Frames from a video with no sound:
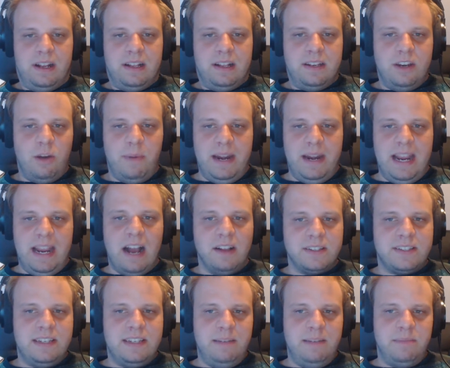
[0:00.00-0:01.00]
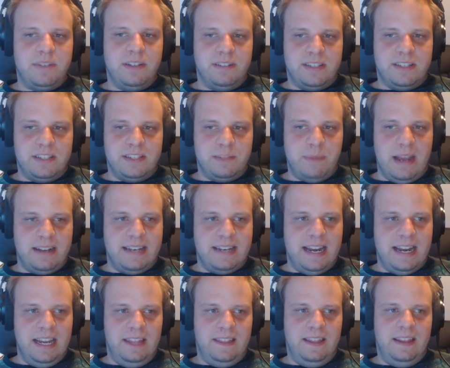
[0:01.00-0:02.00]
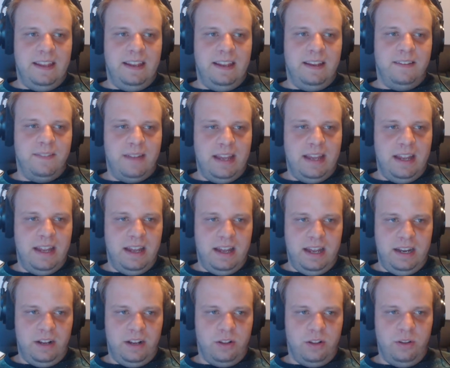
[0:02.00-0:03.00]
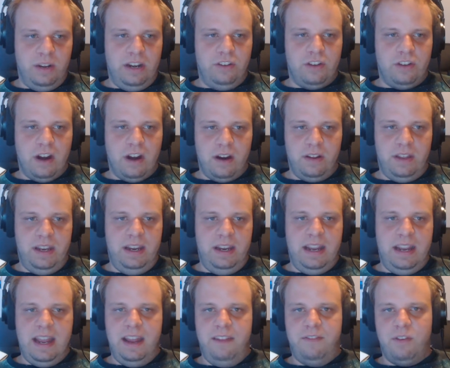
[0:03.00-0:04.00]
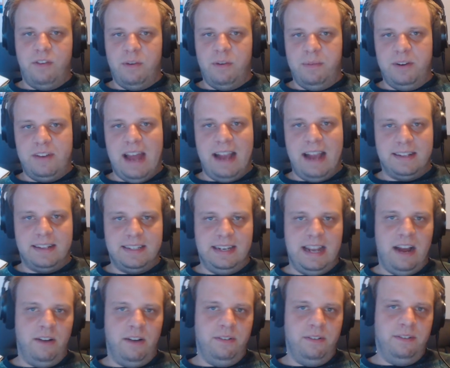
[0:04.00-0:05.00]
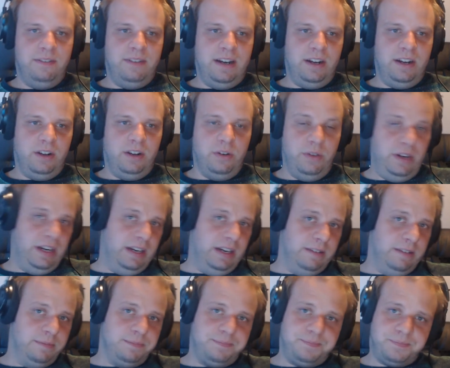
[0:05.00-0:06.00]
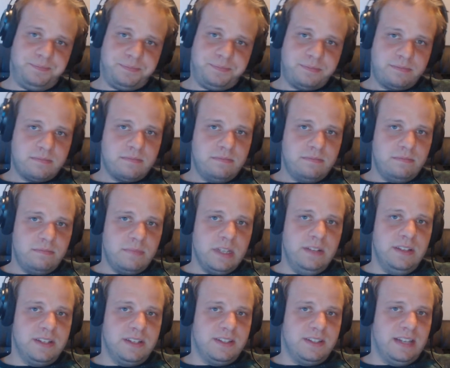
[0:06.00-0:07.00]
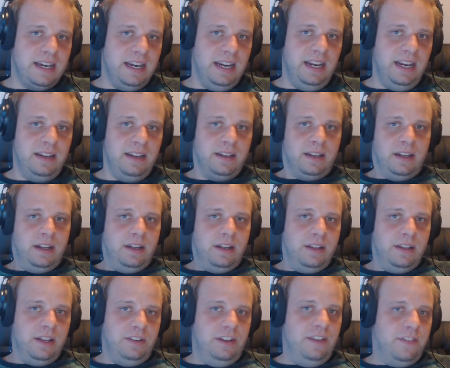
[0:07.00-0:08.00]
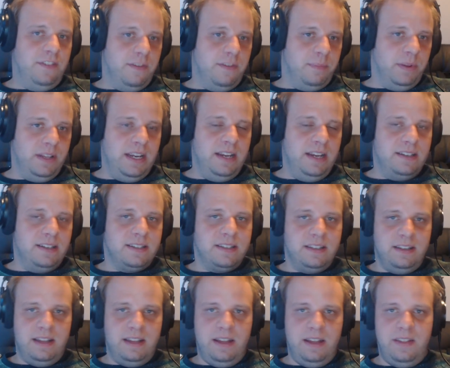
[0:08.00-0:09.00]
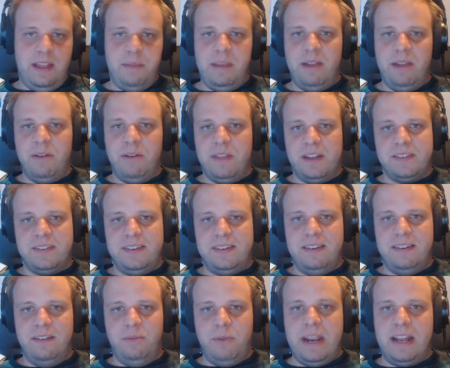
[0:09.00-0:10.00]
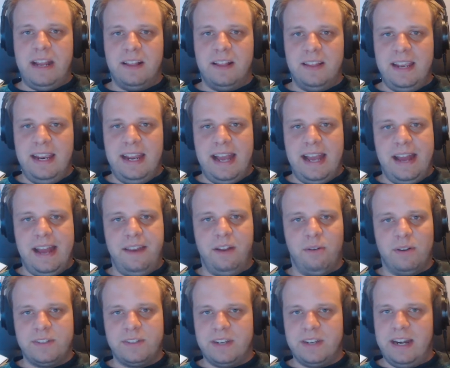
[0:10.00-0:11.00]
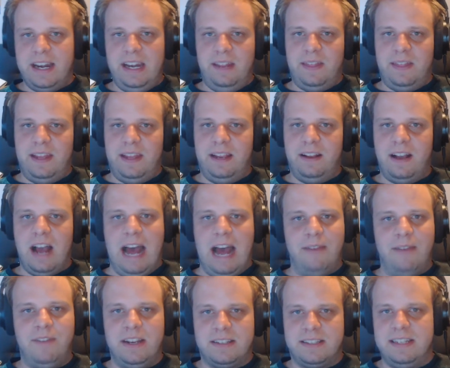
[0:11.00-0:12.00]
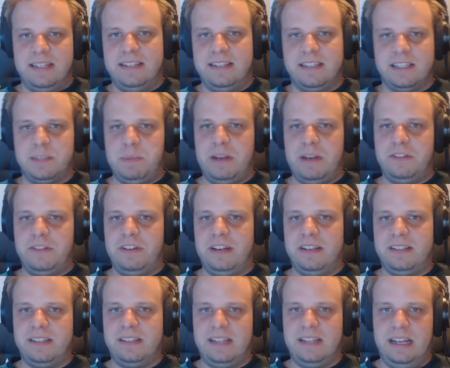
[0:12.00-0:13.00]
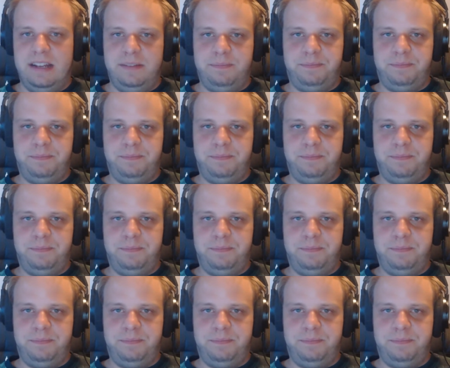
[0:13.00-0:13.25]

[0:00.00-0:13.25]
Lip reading: Nobody else seemed to suspect anything, including Charlie, a former tax accountant, including the city, the chief of police. They meet with us weekly, and there wasn't anything obviously suspicious that